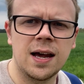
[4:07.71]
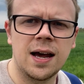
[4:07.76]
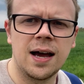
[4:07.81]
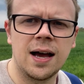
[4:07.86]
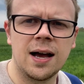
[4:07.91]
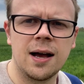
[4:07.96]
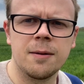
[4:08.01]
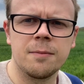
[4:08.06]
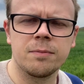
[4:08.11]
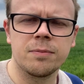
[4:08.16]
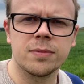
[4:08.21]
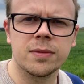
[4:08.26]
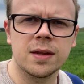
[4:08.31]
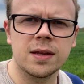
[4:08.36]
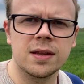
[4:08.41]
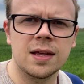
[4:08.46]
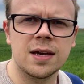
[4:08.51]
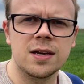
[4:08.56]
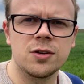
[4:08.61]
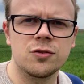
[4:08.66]

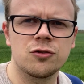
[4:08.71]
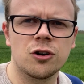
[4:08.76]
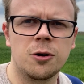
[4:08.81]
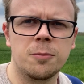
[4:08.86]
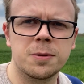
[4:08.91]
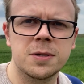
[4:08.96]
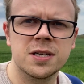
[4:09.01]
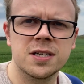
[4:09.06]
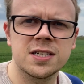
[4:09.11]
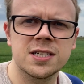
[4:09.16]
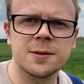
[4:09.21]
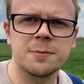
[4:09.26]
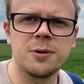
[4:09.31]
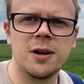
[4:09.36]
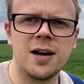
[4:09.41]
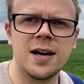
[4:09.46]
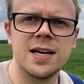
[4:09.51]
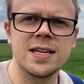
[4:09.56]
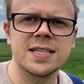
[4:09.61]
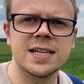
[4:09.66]
They dropped
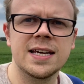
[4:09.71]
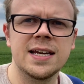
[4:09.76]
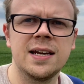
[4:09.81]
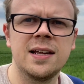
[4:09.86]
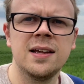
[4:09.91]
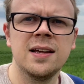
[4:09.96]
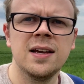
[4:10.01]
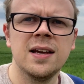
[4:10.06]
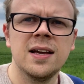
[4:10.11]
supplies in.